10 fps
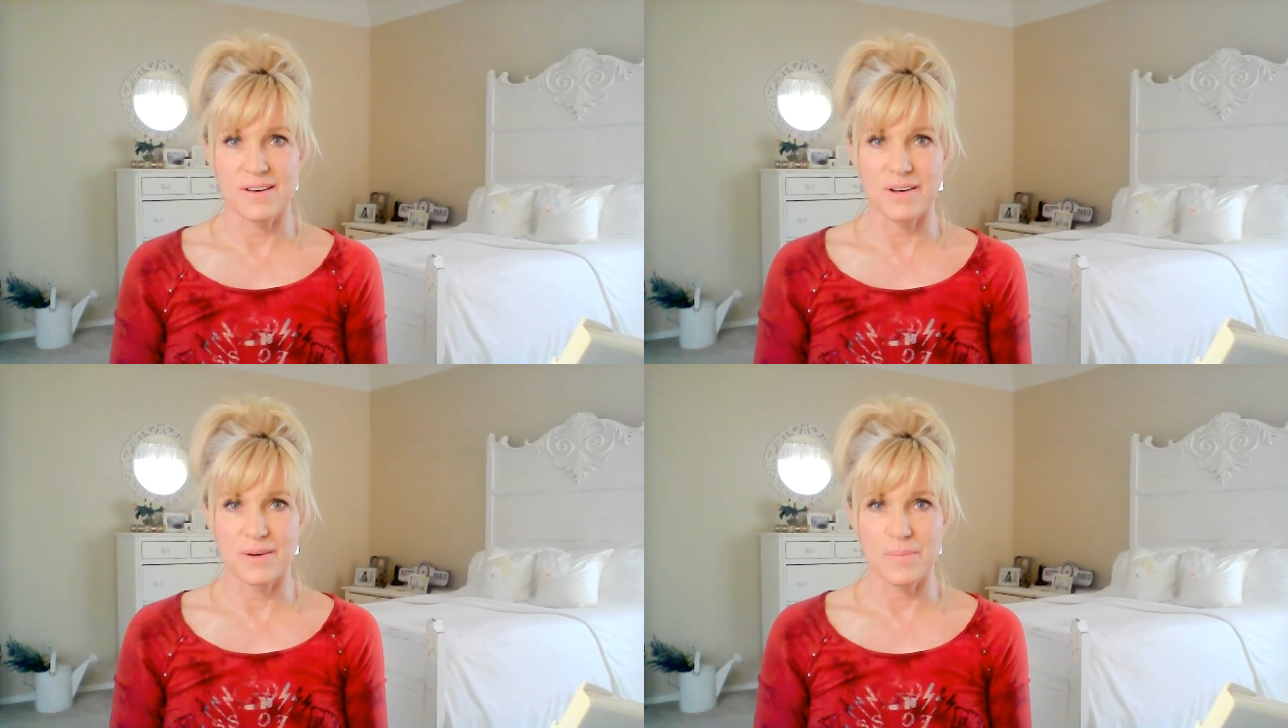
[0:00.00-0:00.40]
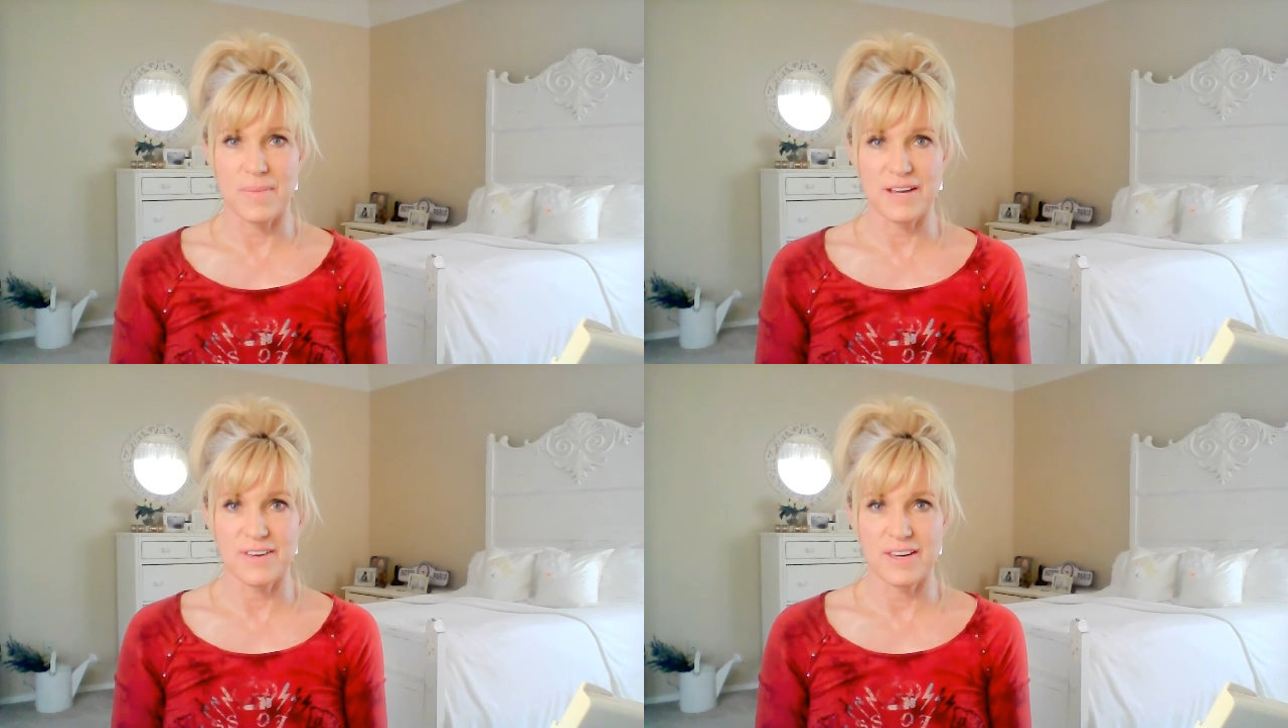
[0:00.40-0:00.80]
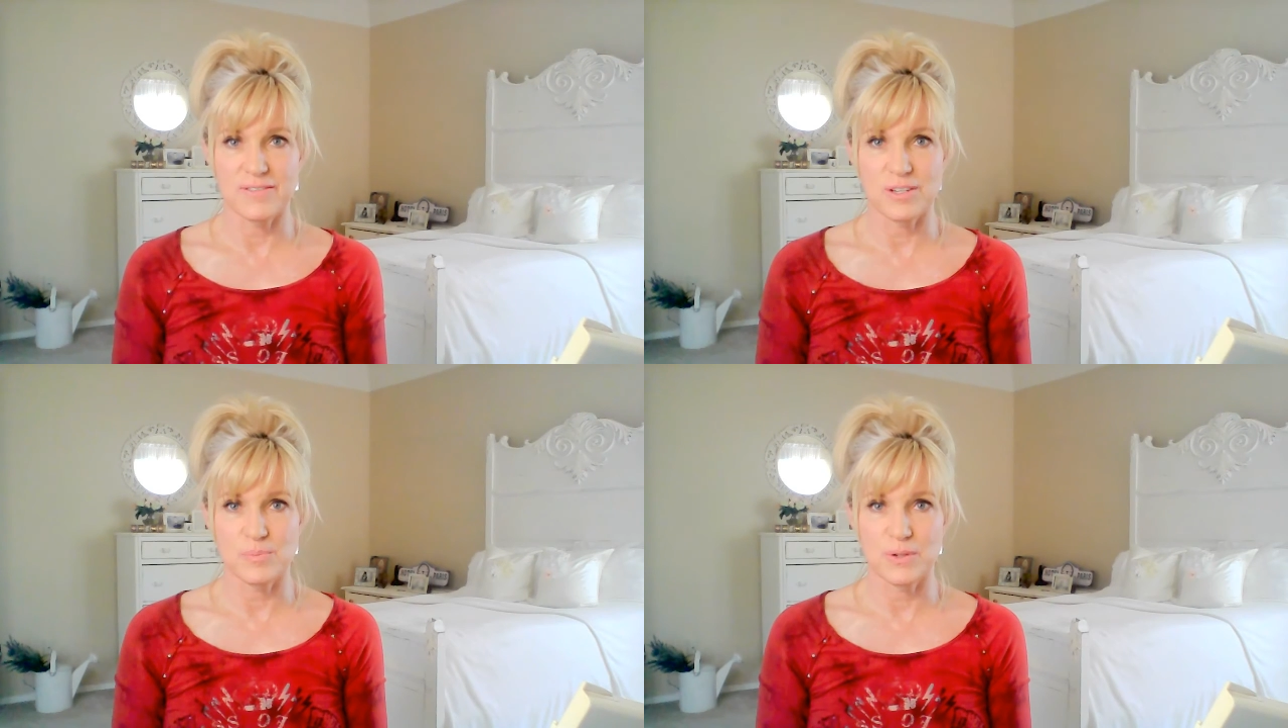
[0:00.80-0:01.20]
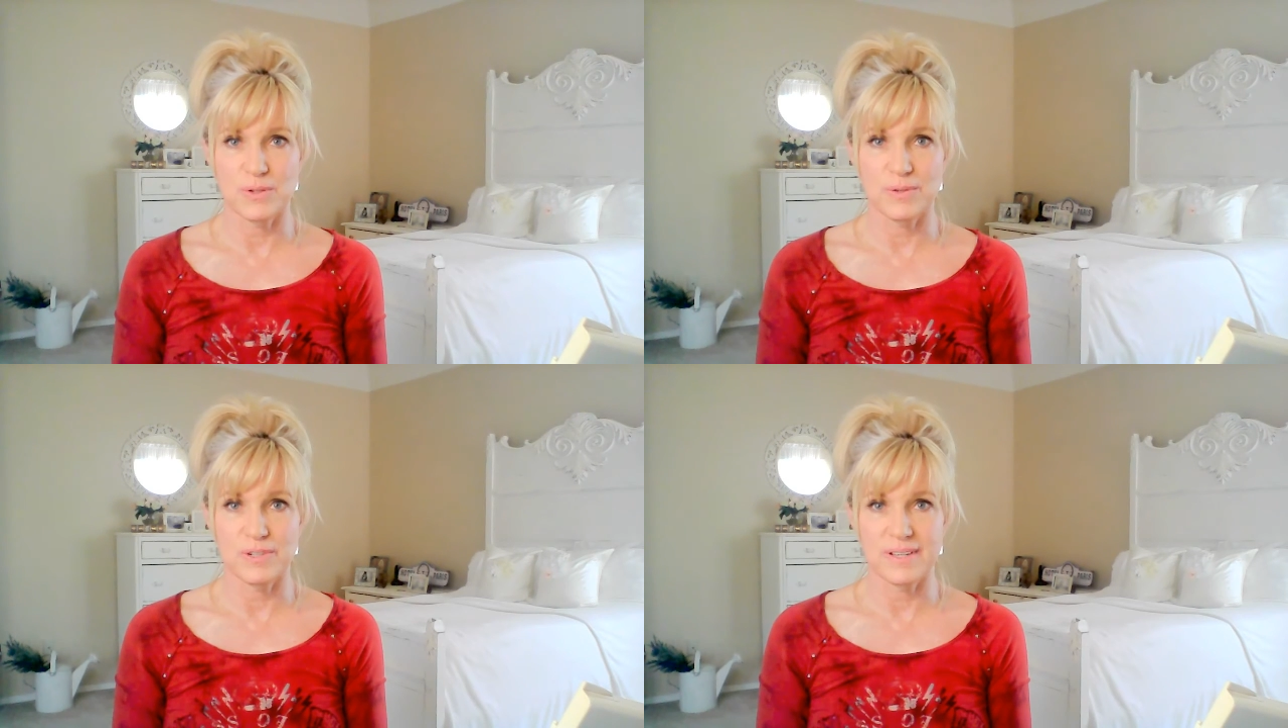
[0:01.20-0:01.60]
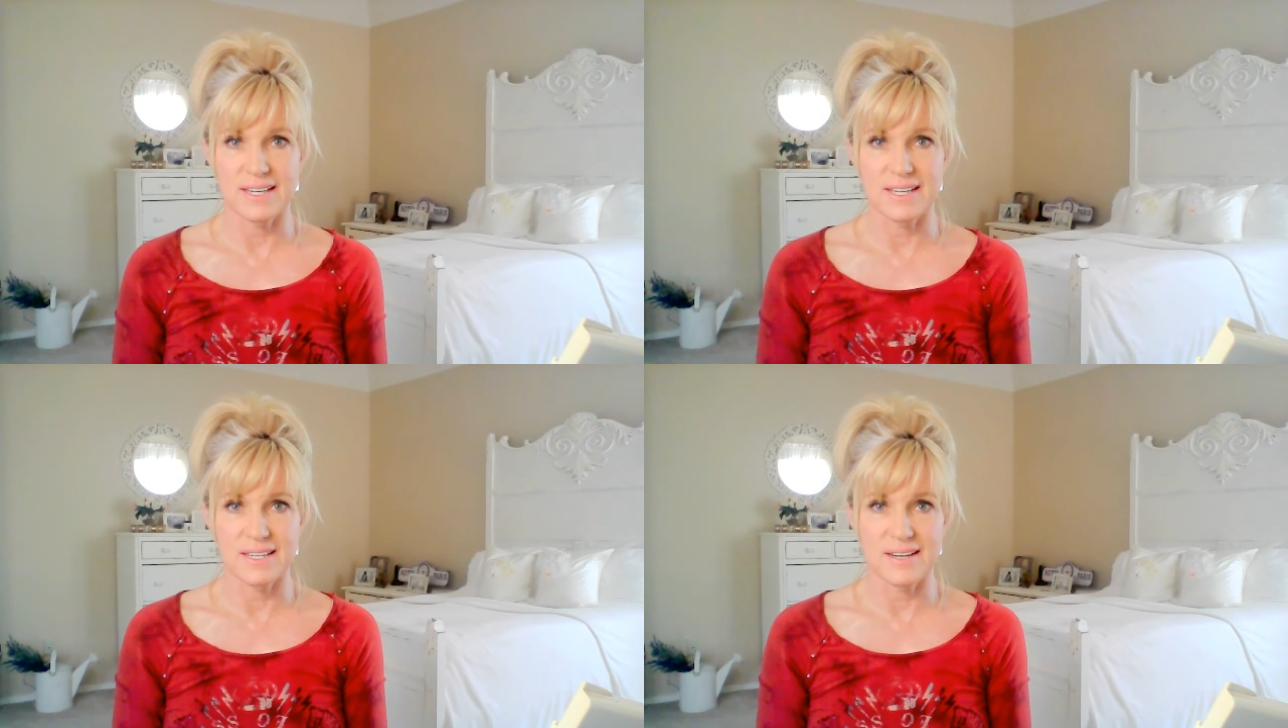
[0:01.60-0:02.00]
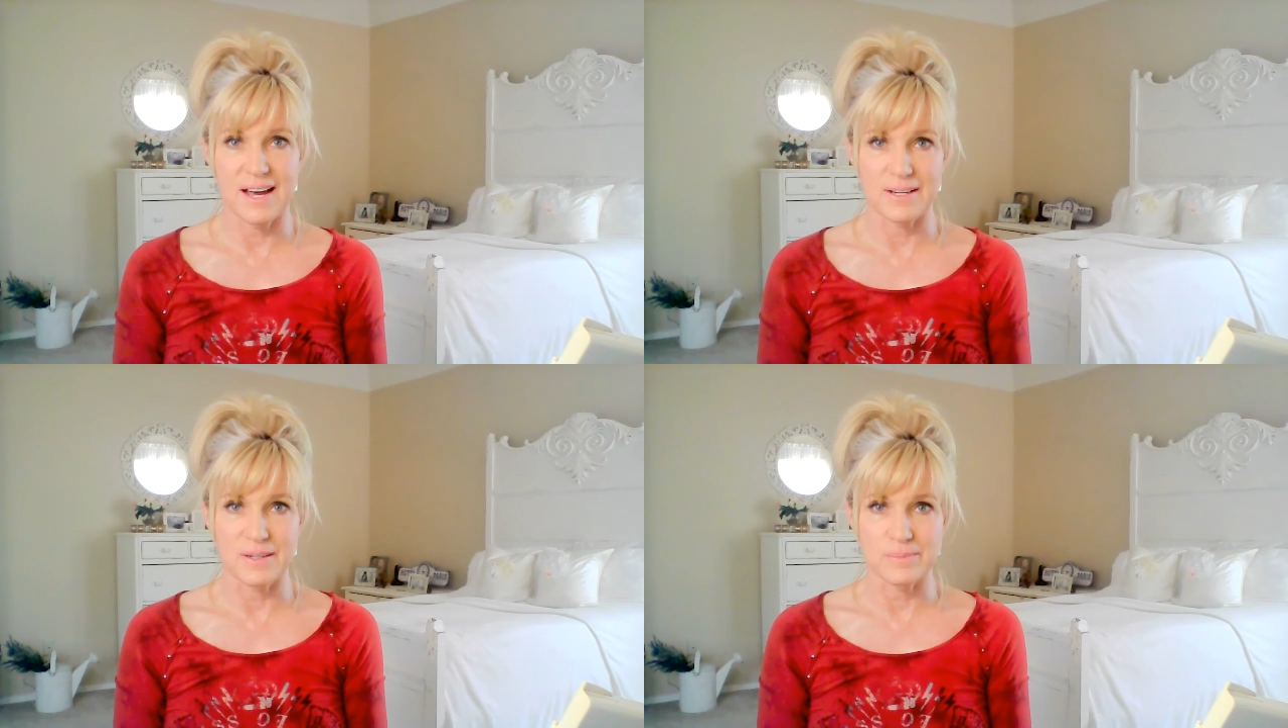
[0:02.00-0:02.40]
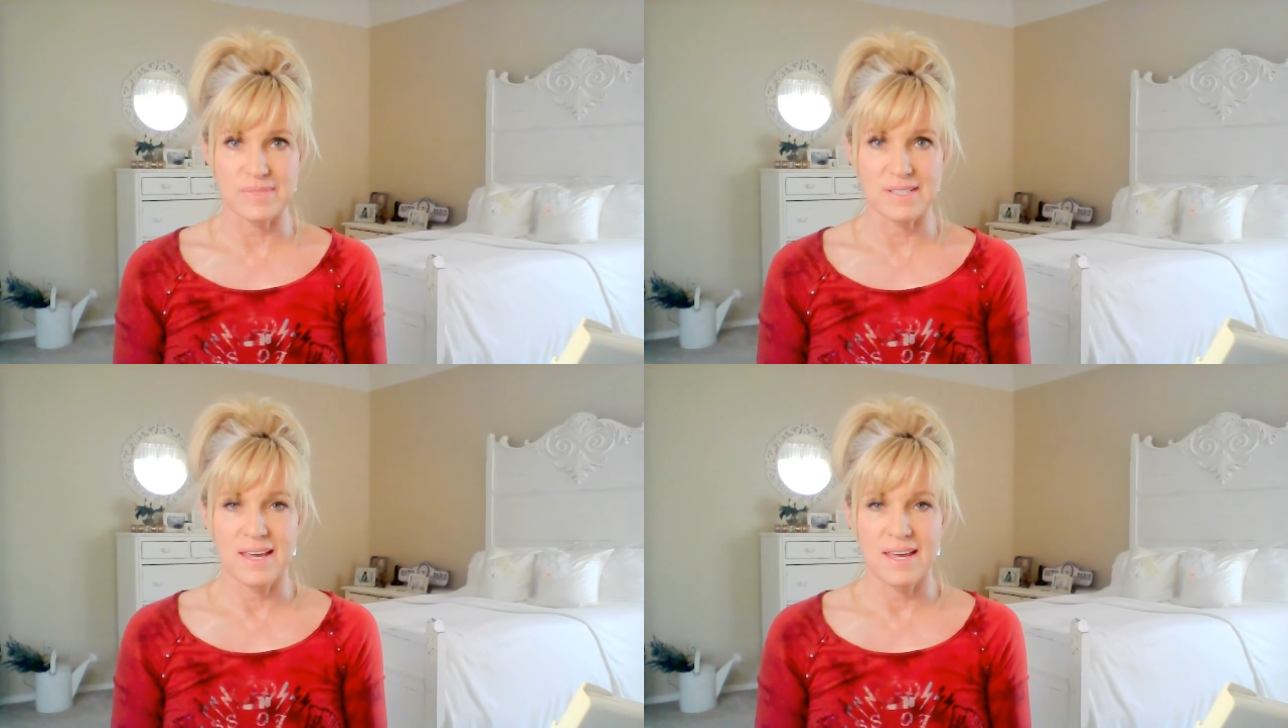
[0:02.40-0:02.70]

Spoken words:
on my favorite beauty related items.